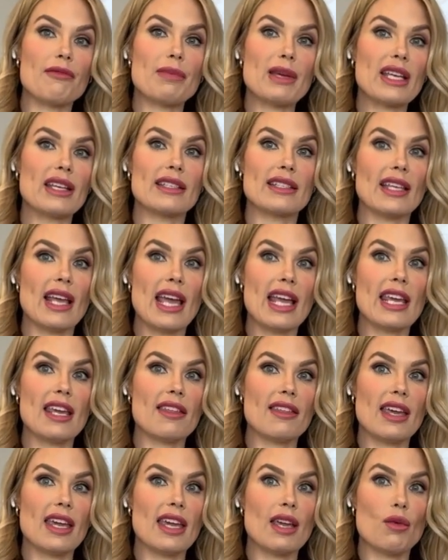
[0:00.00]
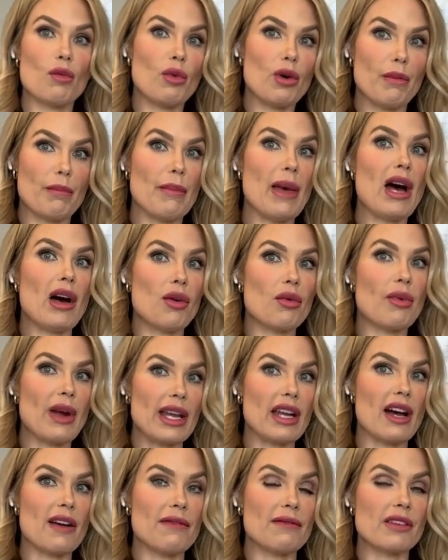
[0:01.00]
because anything will melt
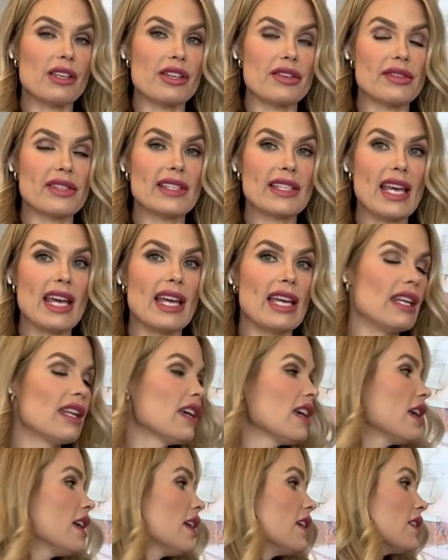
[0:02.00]
right off of your skin.